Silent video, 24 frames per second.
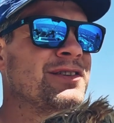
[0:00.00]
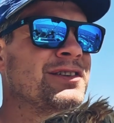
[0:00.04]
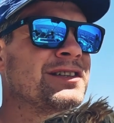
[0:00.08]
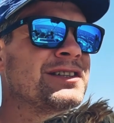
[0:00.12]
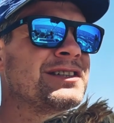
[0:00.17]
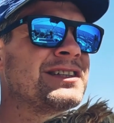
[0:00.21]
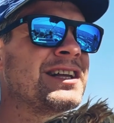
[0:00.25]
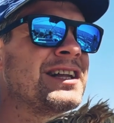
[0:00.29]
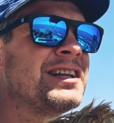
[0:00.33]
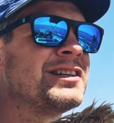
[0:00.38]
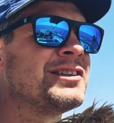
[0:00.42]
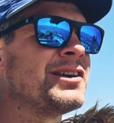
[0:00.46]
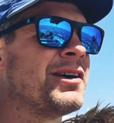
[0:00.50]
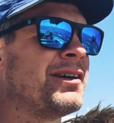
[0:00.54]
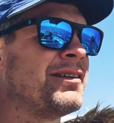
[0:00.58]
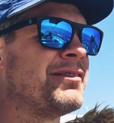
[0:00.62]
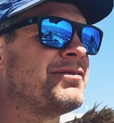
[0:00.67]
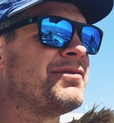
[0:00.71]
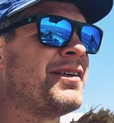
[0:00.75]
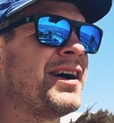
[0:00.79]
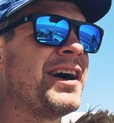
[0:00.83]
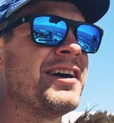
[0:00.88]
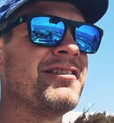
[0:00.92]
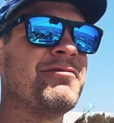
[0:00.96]
Still doing
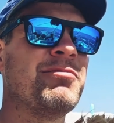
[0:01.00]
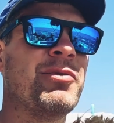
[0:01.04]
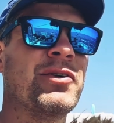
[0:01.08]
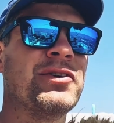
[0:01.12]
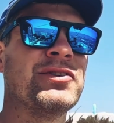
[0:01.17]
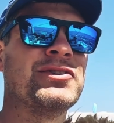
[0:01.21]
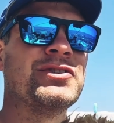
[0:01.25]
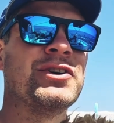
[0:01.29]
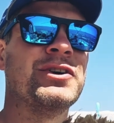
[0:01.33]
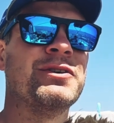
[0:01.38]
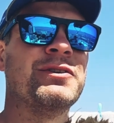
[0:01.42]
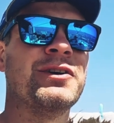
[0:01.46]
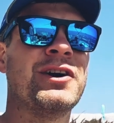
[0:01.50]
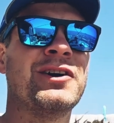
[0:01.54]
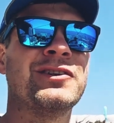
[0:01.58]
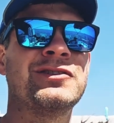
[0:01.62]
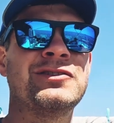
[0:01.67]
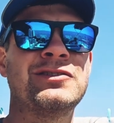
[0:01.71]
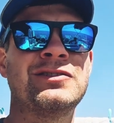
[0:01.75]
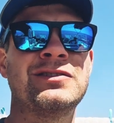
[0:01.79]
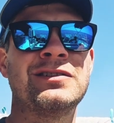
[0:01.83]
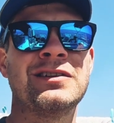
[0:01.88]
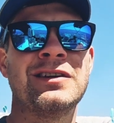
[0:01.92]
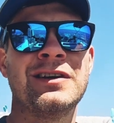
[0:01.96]
5.2
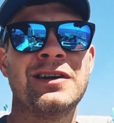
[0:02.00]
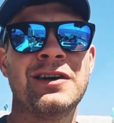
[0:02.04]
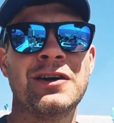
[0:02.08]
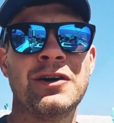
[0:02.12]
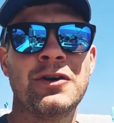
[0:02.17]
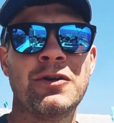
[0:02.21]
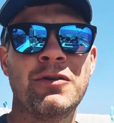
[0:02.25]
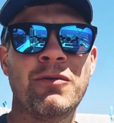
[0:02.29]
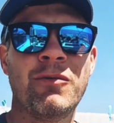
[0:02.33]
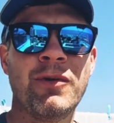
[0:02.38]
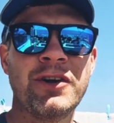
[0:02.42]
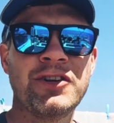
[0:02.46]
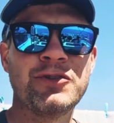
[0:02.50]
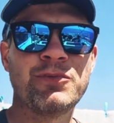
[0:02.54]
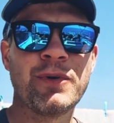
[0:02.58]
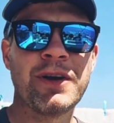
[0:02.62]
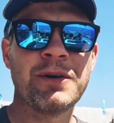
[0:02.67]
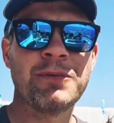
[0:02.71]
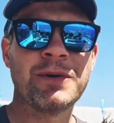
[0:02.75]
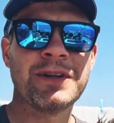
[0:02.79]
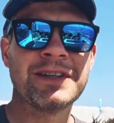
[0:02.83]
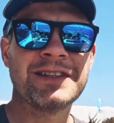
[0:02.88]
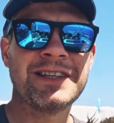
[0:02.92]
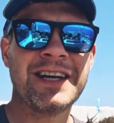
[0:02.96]
knots, which we
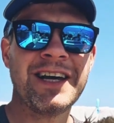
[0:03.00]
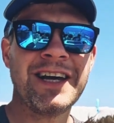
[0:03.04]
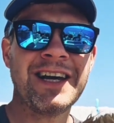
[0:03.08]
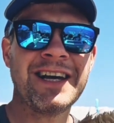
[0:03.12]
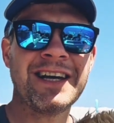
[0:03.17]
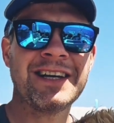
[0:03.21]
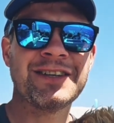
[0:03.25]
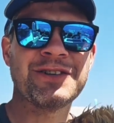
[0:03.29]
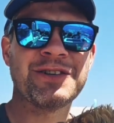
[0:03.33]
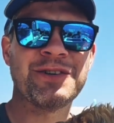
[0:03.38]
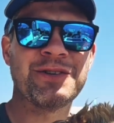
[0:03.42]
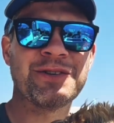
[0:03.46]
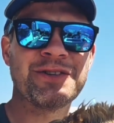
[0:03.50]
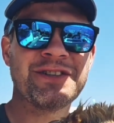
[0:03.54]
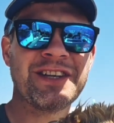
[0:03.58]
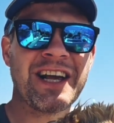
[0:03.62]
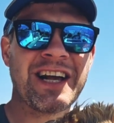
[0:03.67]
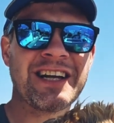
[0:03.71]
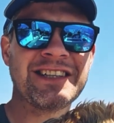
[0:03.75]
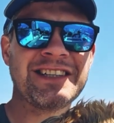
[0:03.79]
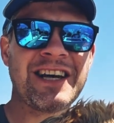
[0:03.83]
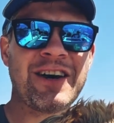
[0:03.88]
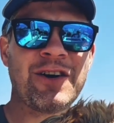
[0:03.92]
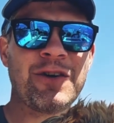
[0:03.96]
will take, so
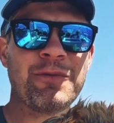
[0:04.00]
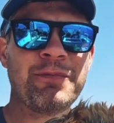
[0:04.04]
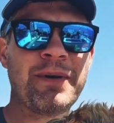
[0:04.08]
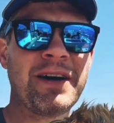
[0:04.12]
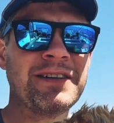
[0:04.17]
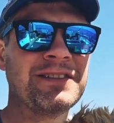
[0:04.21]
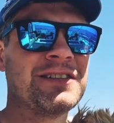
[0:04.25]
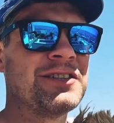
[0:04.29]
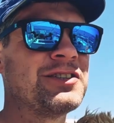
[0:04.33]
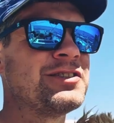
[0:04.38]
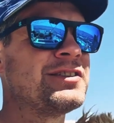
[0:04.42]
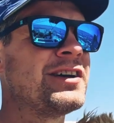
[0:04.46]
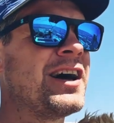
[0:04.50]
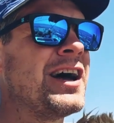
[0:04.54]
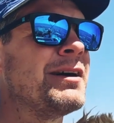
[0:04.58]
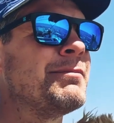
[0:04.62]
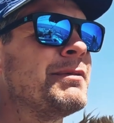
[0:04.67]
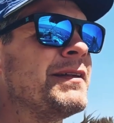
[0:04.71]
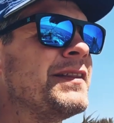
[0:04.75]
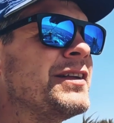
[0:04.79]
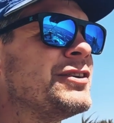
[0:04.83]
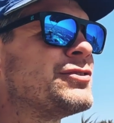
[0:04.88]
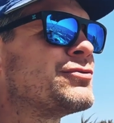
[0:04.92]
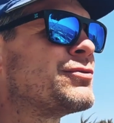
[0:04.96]
6-hour passage time
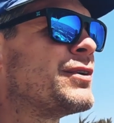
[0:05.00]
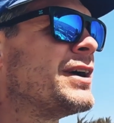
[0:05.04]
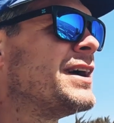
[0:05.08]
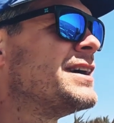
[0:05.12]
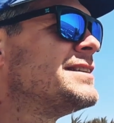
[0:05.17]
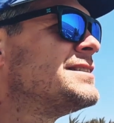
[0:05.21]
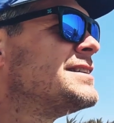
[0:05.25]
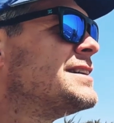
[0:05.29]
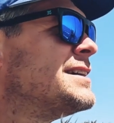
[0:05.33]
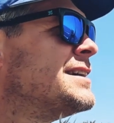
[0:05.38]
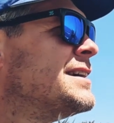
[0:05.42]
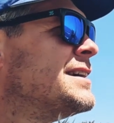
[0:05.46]
at this rate.